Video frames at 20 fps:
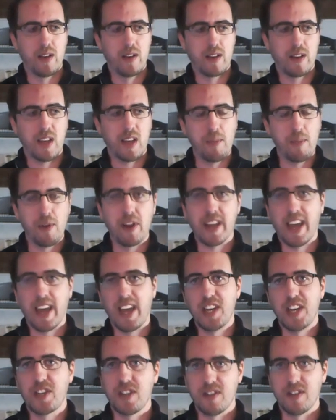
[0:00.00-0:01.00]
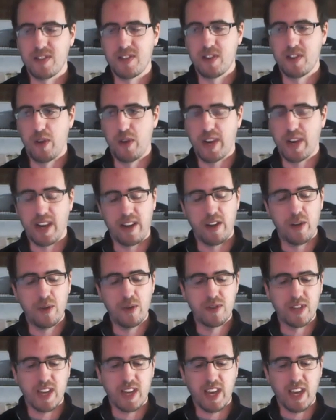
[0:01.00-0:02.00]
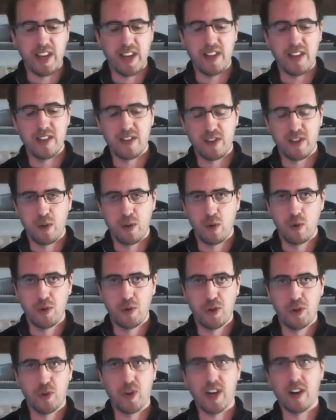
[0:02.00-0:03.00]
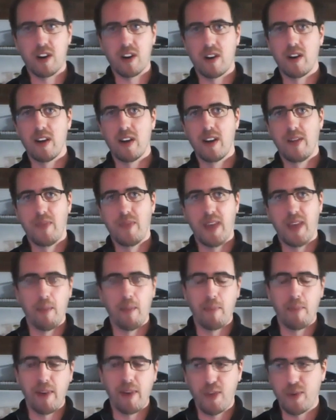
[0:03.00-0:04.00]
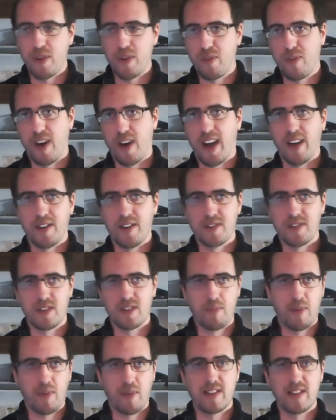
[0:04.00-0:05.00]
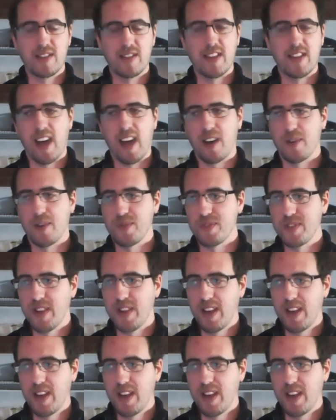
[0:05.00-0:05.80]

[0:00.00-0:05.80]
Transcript: communication. So you can use the keys to trigger MP3 files to play sounds